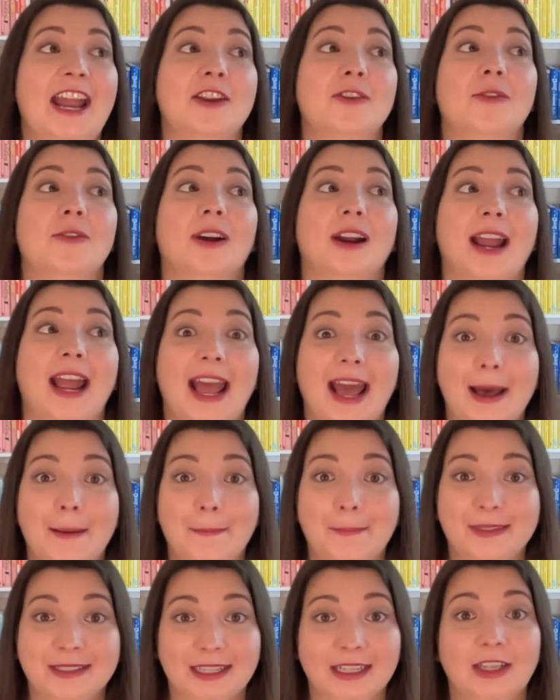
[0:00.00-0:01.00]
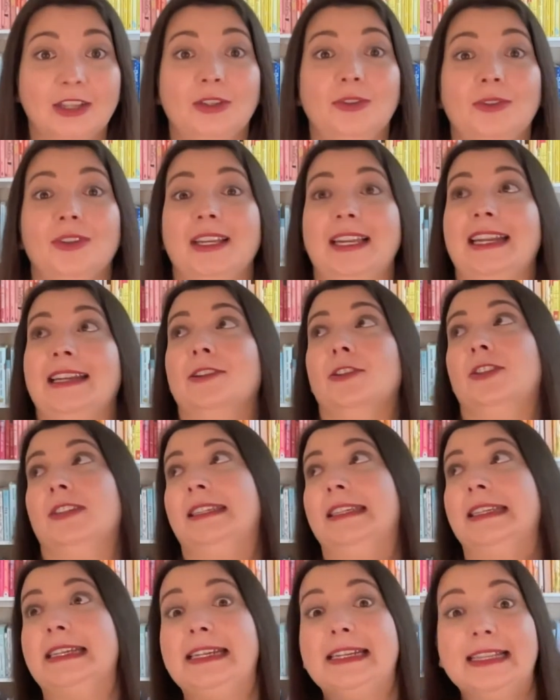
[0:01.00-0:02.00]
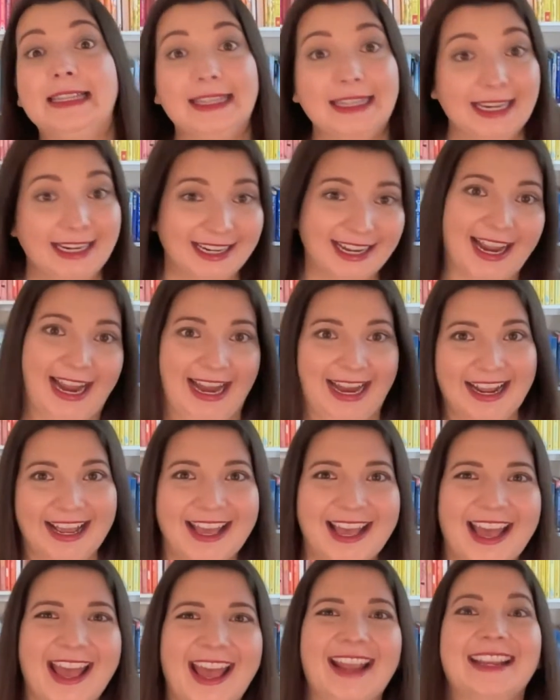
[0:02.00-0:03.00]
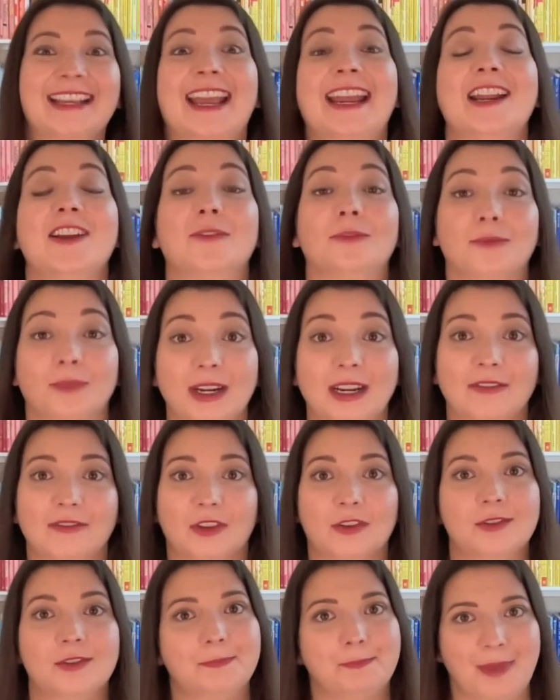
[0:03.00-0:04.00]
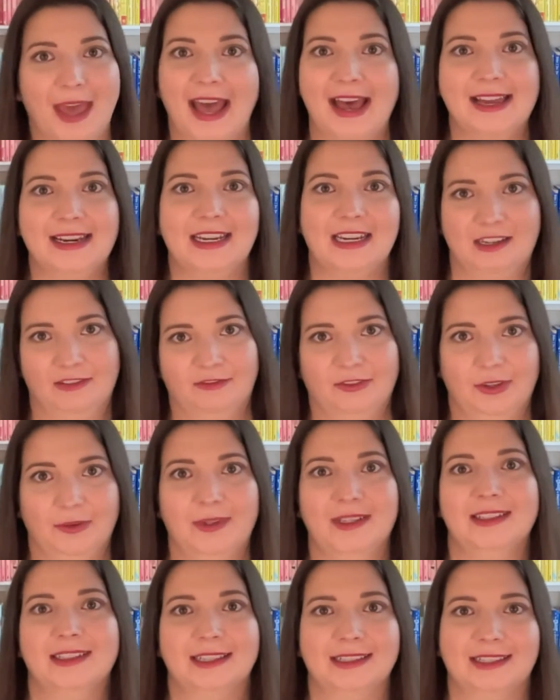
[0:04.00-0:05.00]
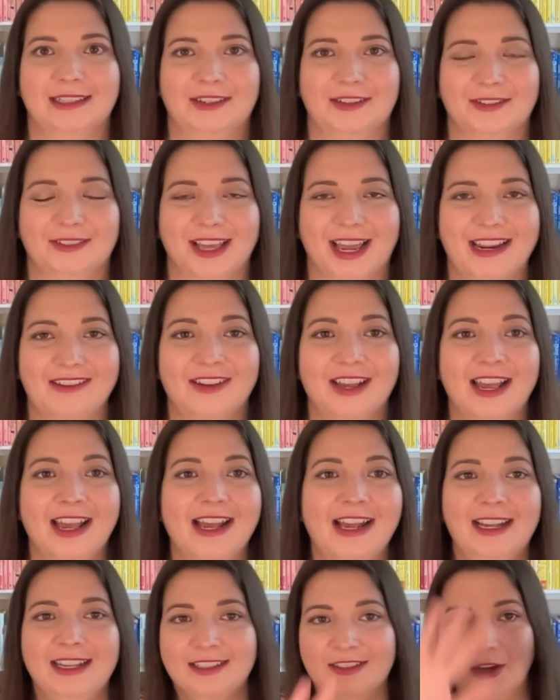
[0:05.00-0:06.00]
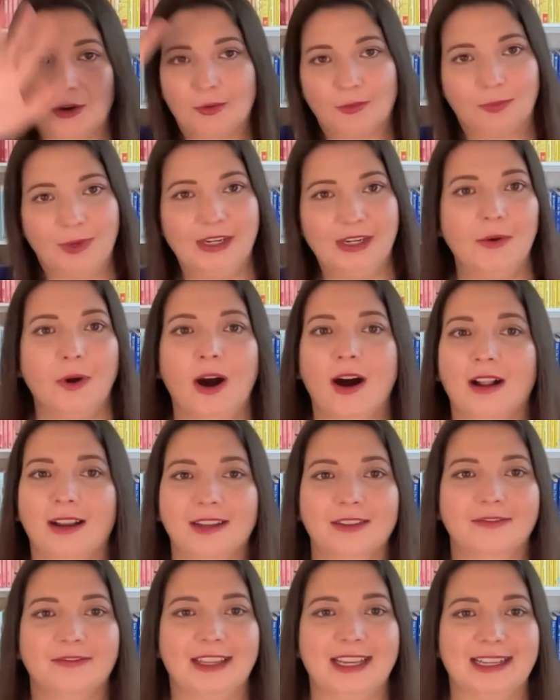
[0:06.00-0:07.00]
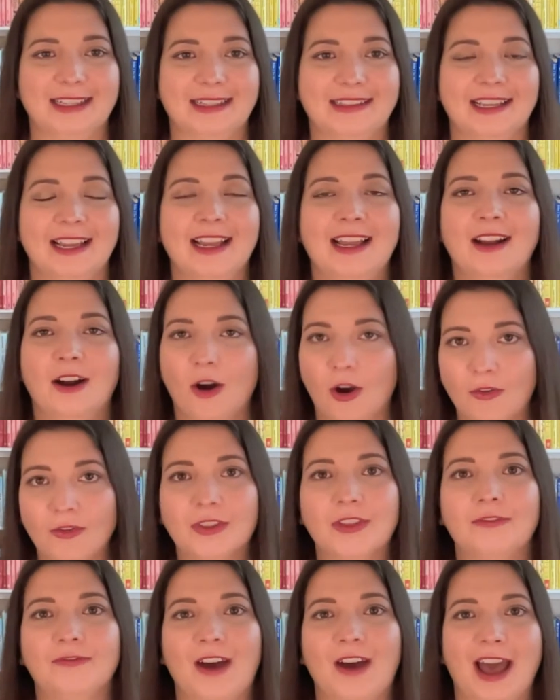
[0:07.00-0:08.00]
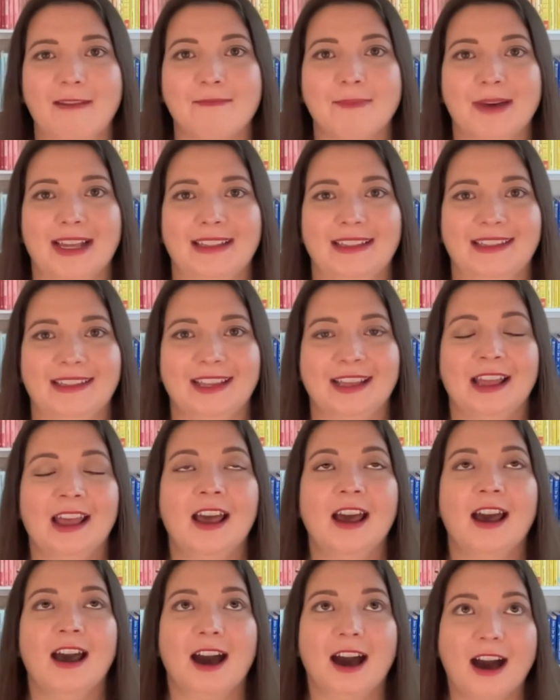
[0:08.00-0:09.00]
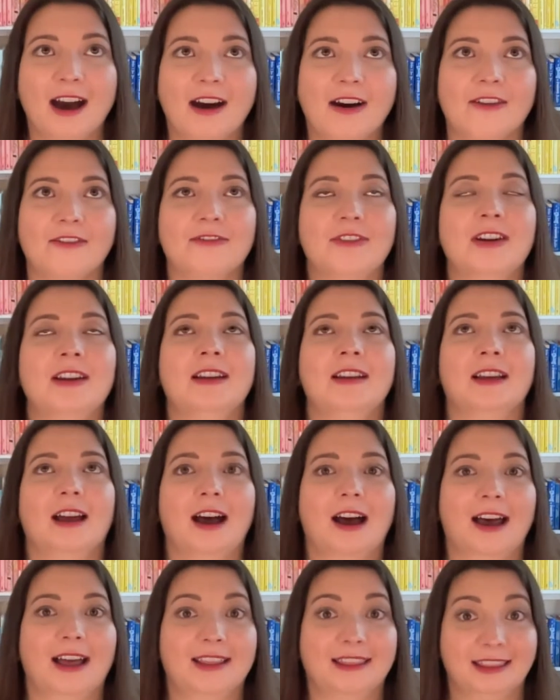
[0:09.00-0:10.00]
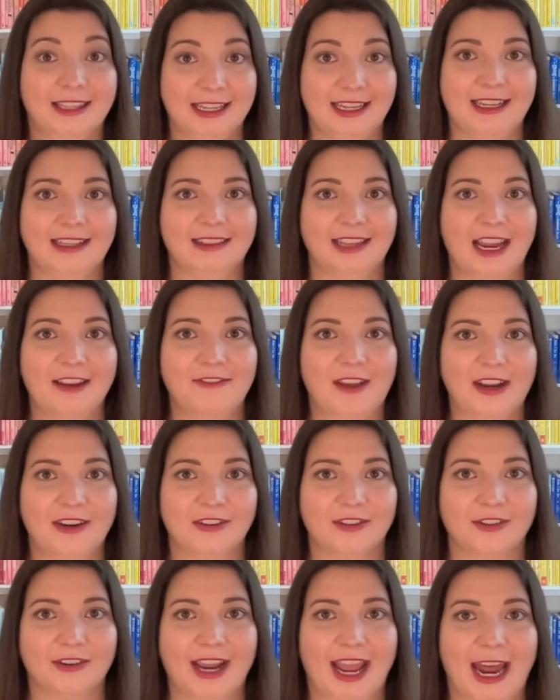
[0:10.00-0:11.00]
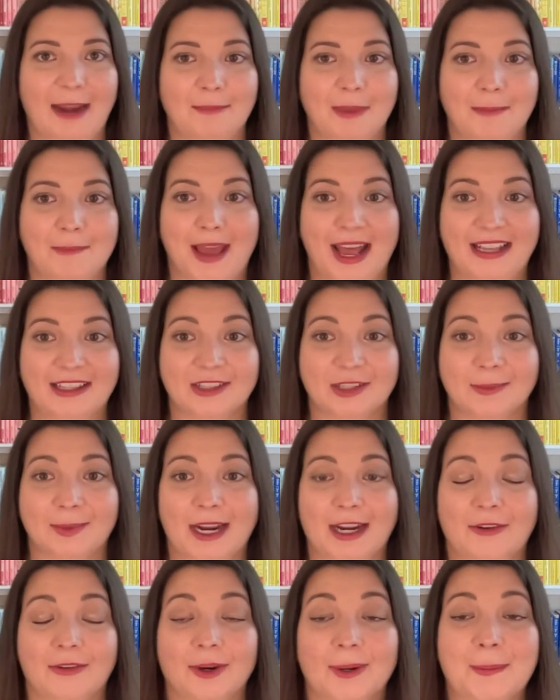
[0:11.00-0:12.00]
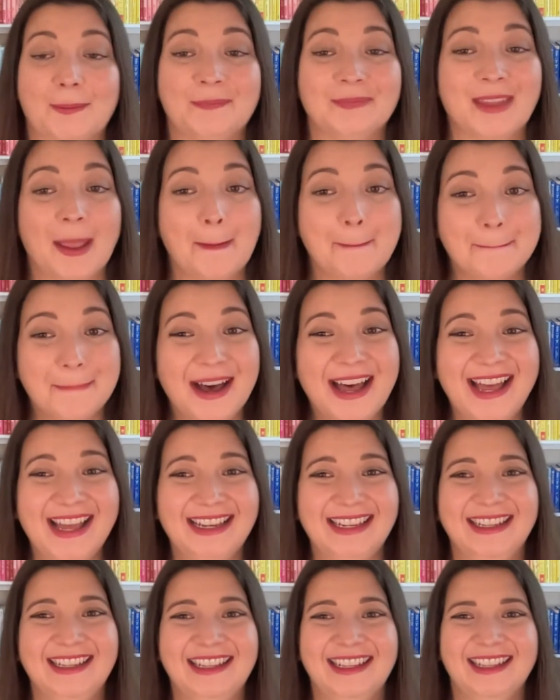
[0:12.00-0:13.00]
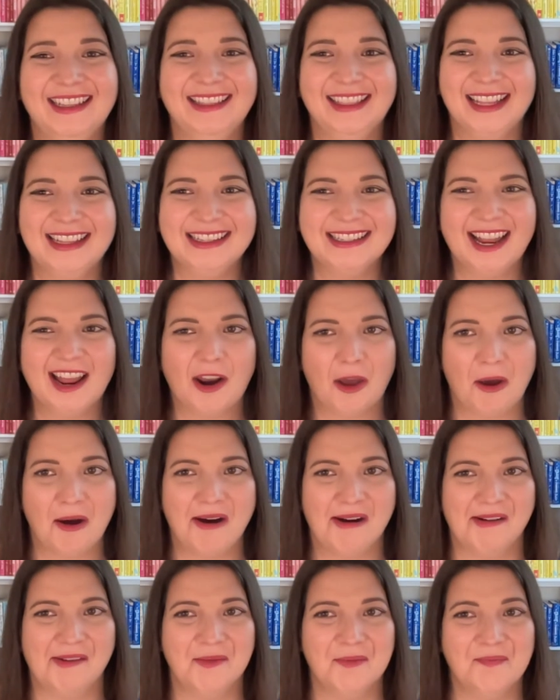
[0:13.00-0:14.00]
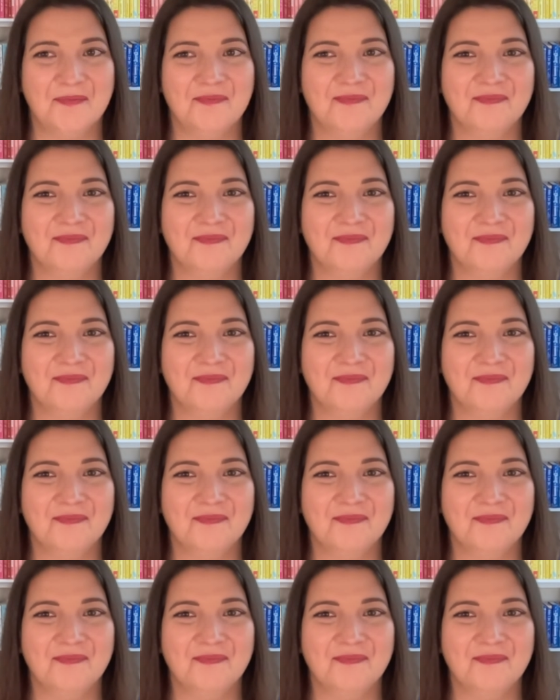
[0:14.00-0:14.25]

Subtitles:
and you are absolutely deleting and getting rid of those bad influences in your life. So we do all of this over the 5 months of the Life Editor Academy Mastermind Group. But that's not all.